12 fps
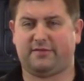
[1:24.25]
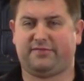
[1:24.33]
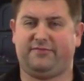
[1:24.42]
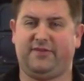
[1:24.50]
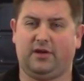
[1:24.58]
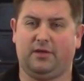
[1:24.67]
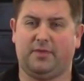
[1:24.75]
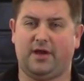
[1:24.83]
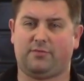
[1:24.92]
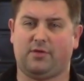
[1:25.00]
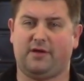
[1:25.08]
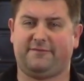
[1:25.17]
figured might
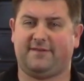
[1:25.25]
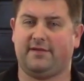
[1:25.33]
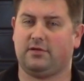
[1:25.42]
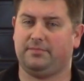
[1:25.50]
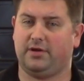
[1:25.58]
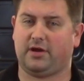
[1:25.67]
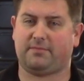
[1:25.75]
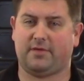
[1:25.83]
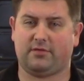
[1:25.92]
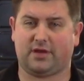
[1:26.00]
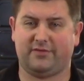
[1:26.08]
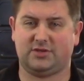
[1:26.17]
as well, 500 bucks, might as
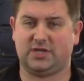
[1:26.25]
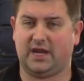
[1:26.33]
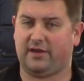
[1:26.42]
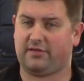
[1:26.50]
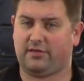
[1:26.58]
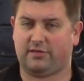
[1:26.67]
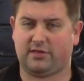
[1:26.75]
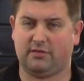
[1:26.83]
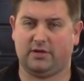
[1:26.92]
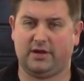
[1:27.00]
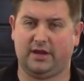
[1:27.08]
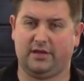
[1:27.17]
well give it a chance, see
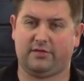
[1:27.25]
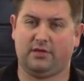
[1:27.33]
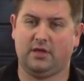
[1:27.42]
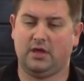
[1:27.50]
what it is.